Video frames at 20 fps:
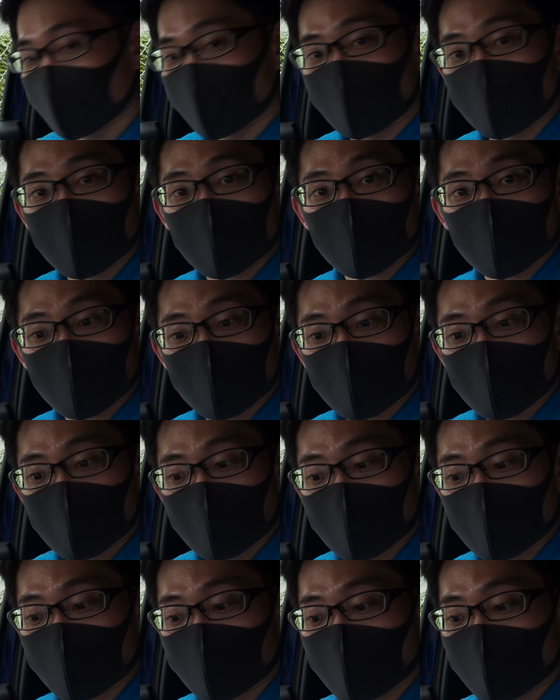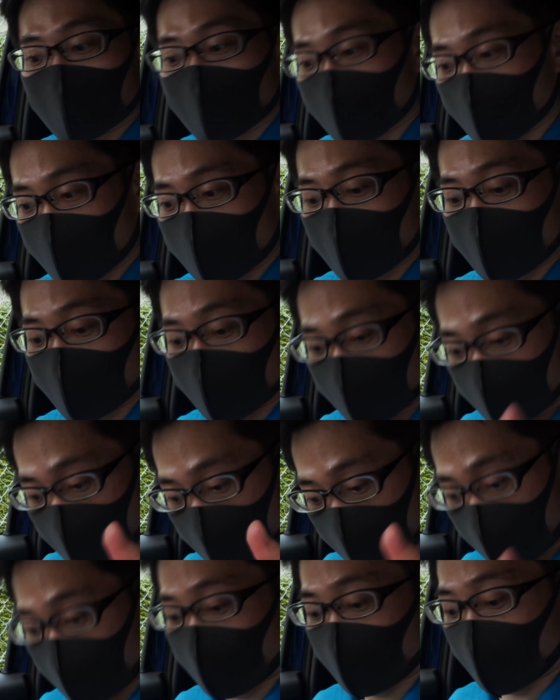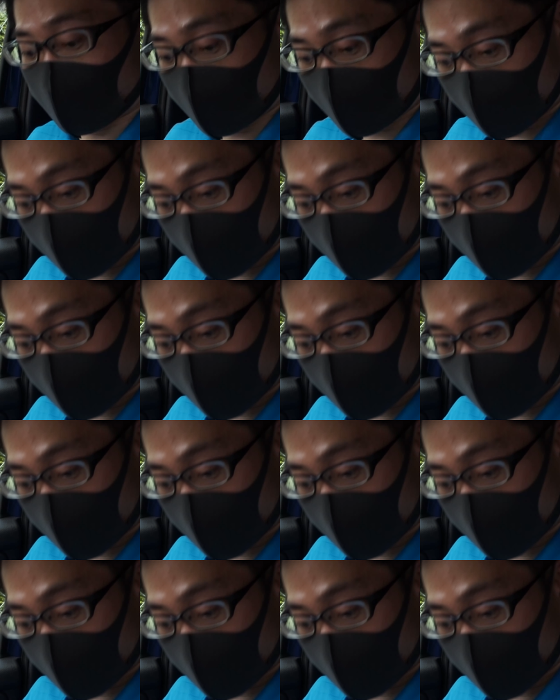feels cheap. It feels Toyota